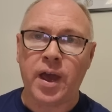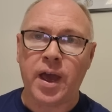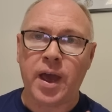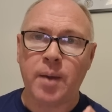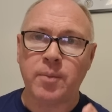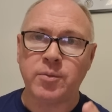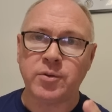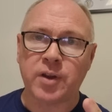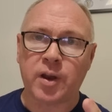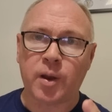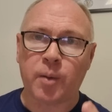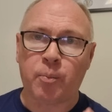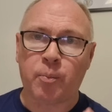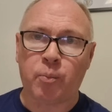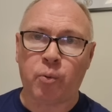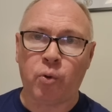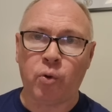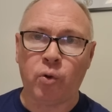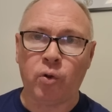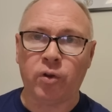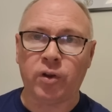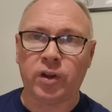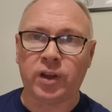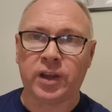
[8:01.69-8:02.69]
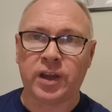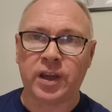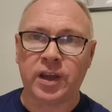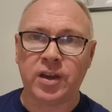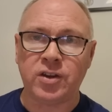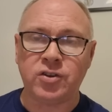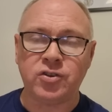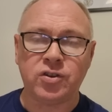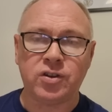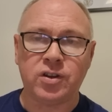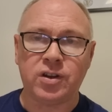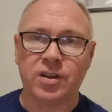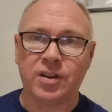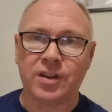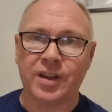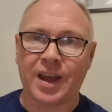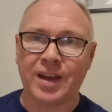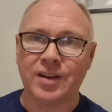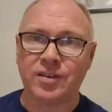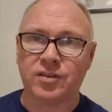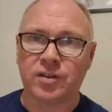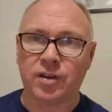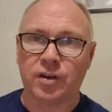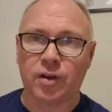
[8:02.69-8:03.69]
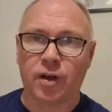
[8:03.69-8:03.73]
it was in a poor location next to